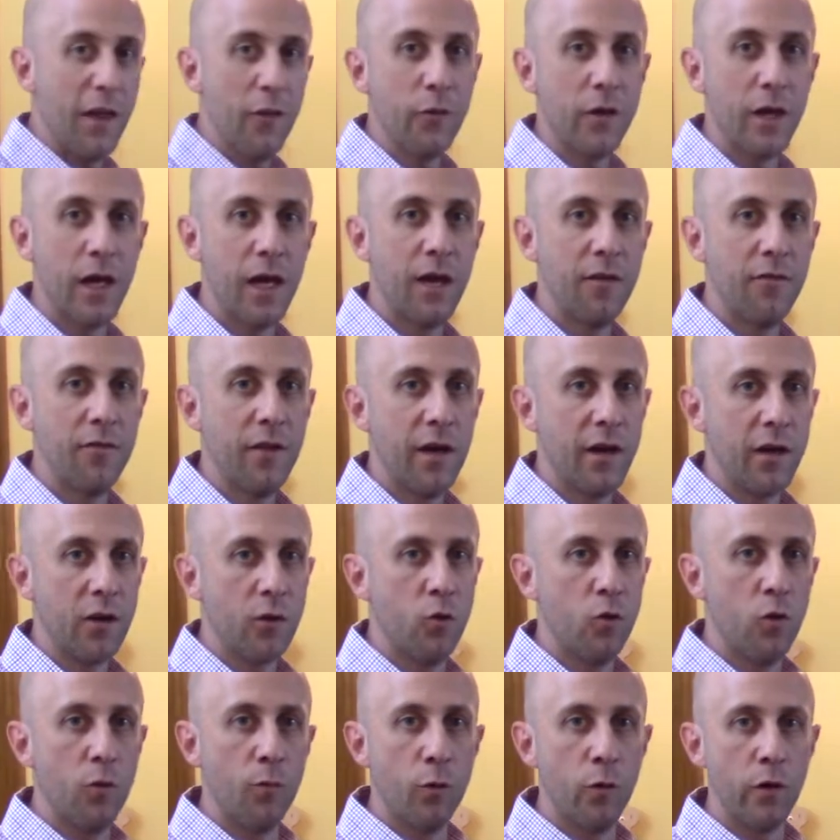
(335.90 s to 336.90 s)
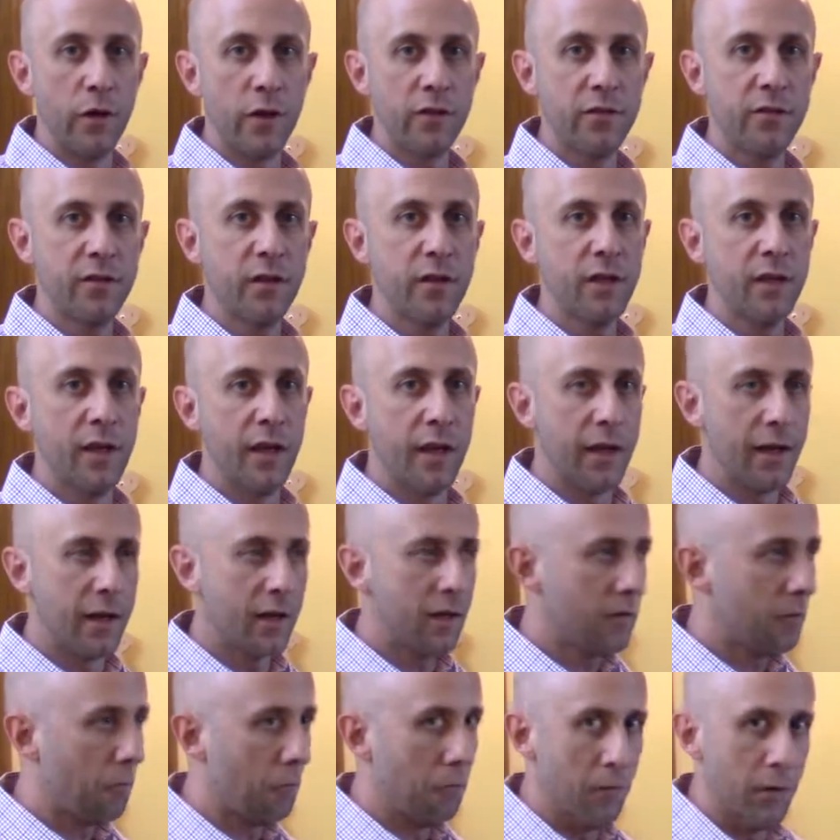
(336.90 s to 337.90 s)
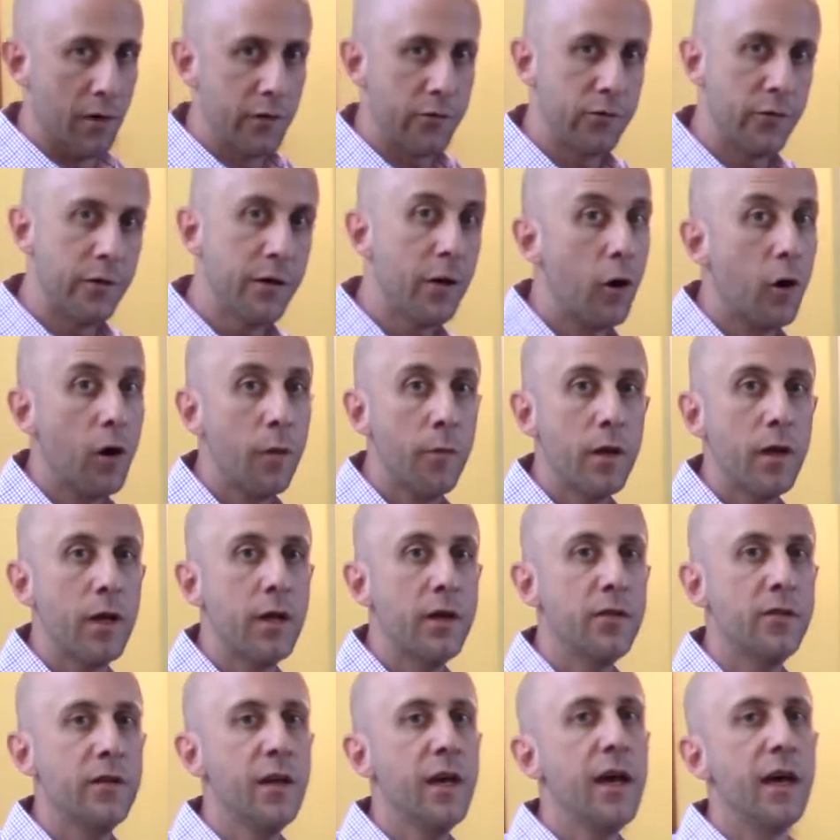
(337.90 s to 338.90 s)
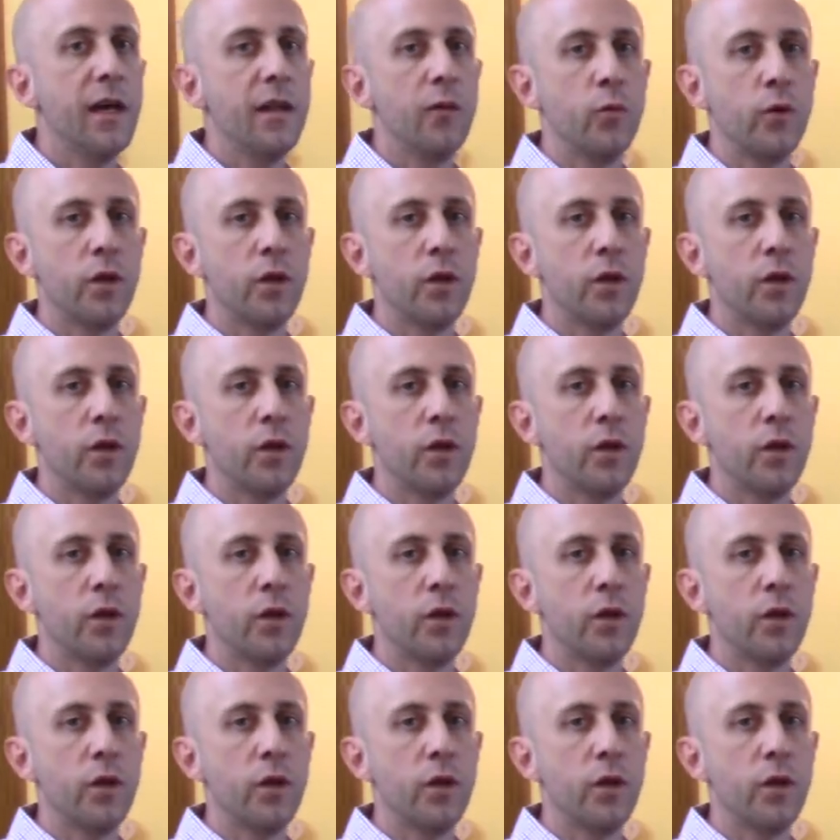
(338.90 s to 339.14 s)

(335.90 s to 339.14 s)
we have that cool, more extended ending, let's reharmonize that.